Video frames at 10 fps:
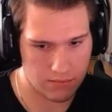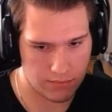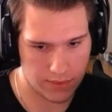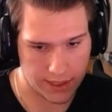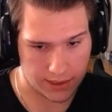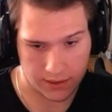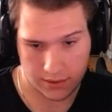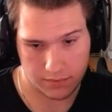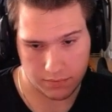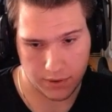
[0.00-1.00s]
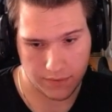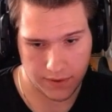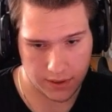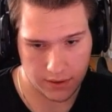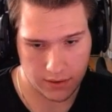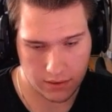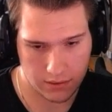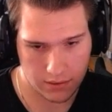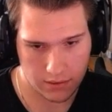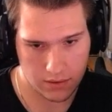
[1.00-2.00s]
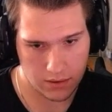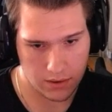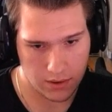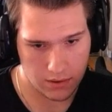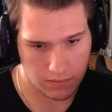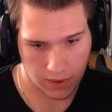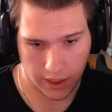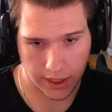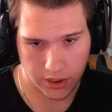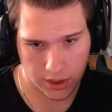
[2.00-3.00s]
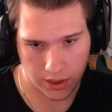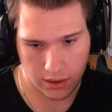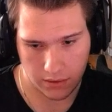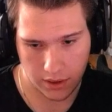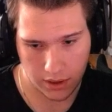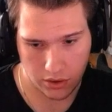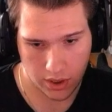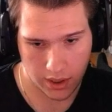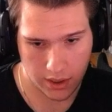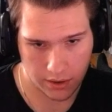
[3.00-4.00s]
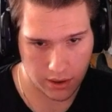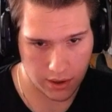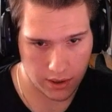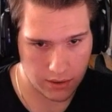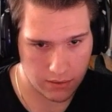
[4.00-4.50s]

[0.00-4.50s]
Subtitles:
That's perfect. I actually got my good draw on the card.